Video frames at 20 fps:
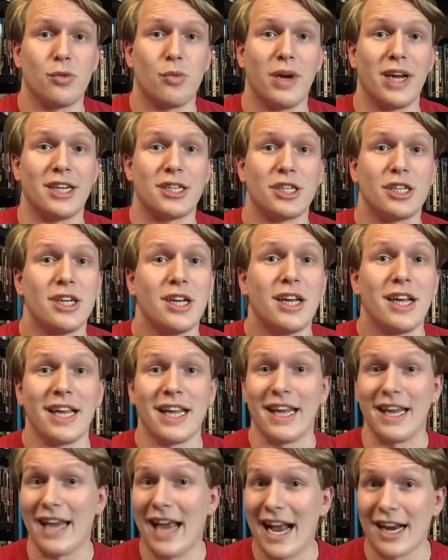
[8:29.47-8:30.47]
which
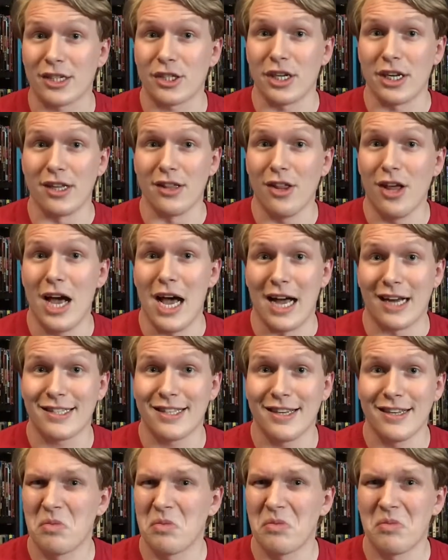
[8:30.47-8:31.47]
he actually locked.